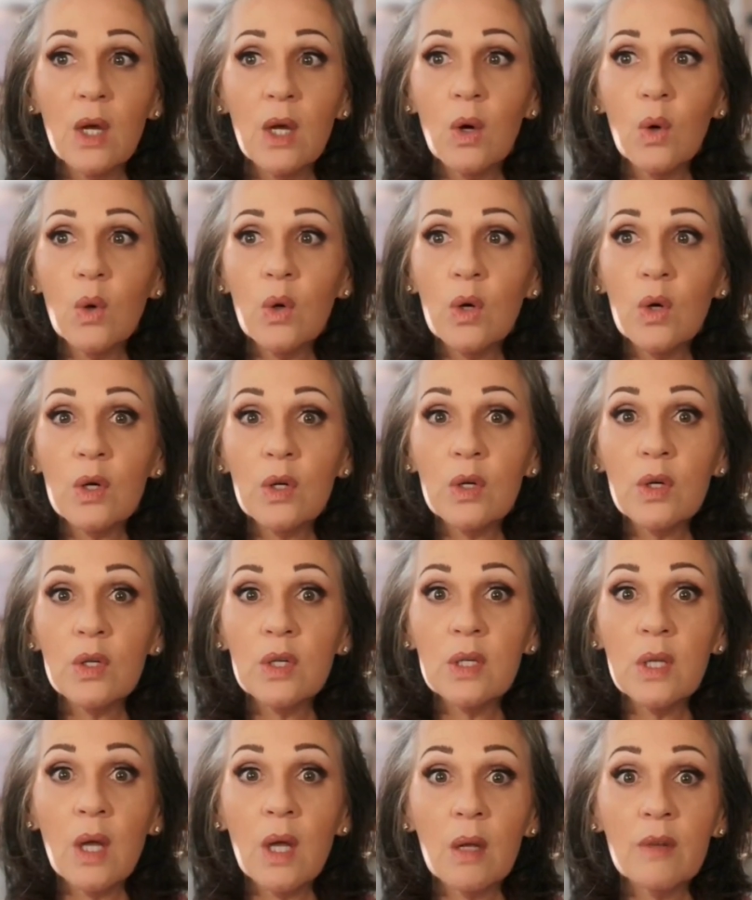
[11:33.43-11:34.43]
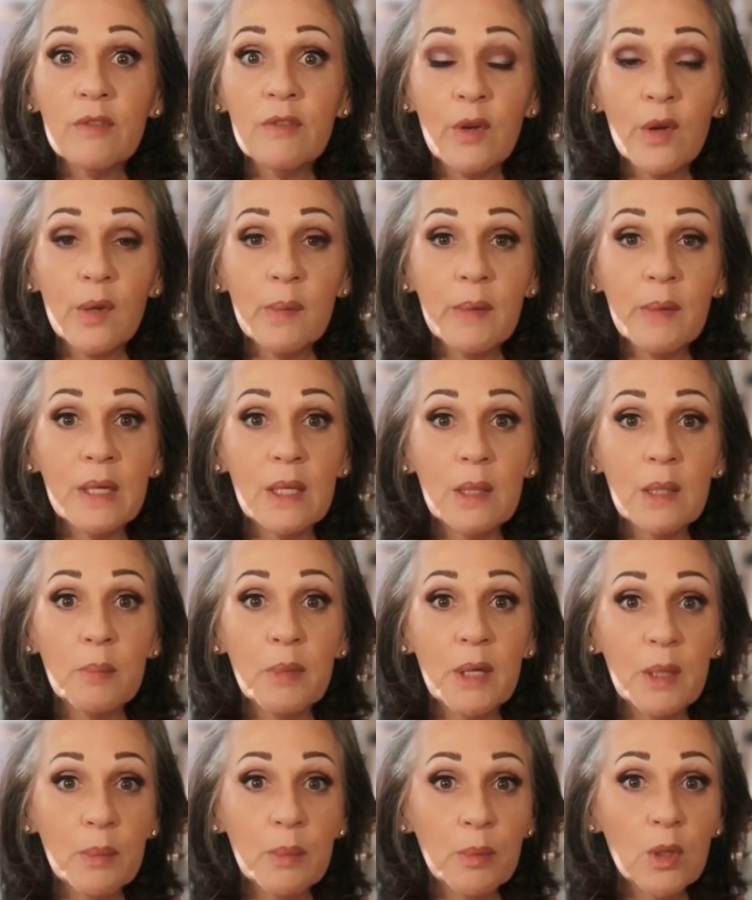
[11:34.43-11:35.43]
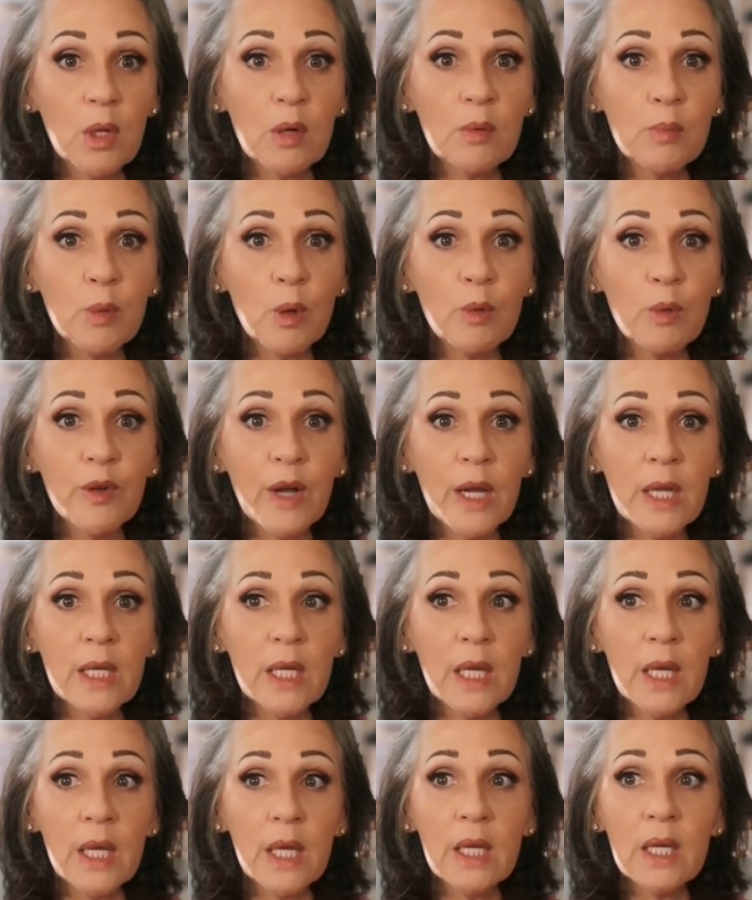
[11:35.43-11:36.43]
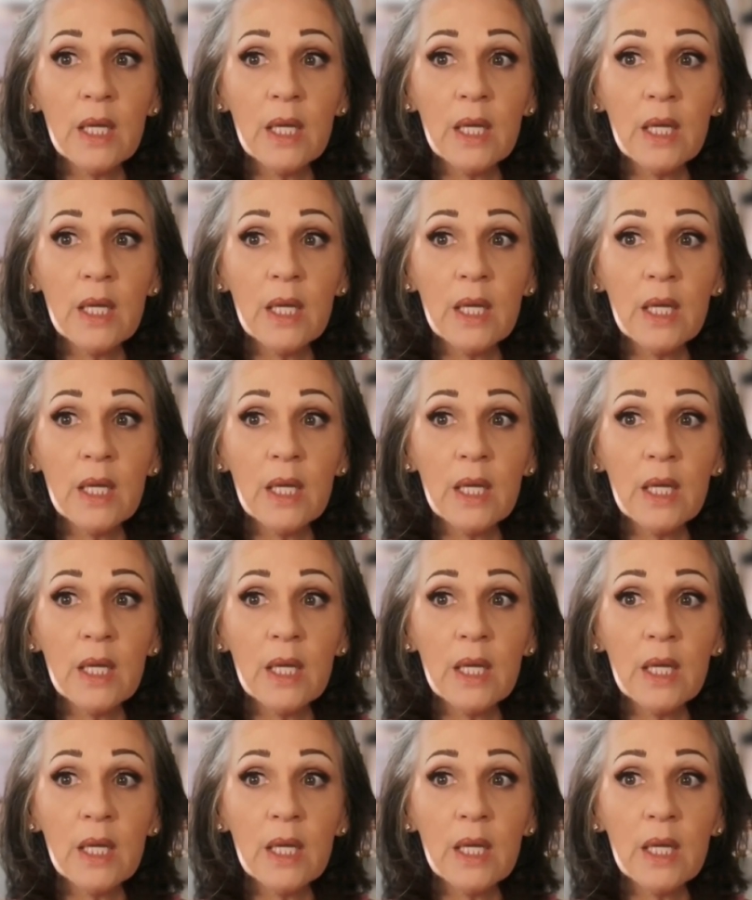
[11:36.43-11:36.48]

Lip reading: or not very many people are providing.